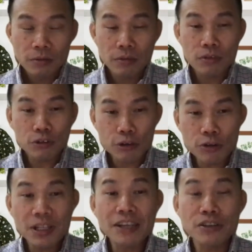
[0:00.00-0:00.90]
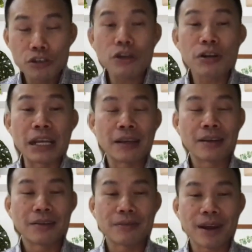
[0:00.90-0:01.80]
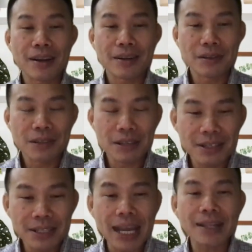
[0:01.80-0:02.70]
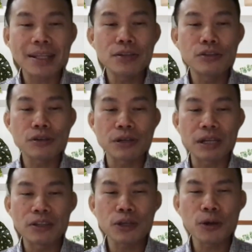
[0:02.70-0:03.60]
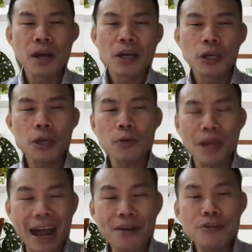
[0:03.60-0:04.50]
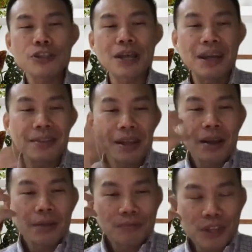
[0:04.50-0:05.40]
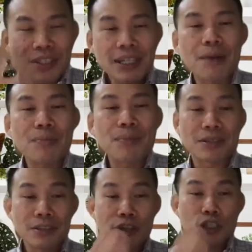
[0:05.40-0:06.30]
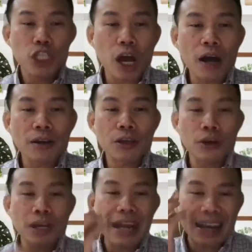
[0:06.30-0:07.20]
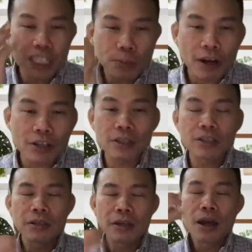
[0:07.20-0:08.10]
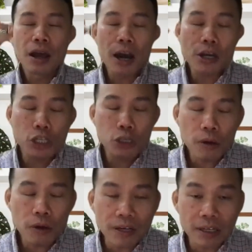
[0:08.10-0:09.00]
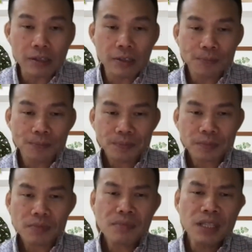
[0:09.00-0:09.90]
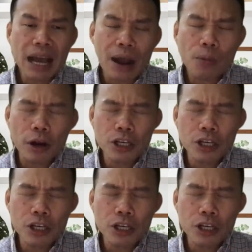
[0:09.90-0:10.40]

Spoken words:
through these journey, right? These daily journey. So here we understand that the psalmist, the song here, it expresses assurance, our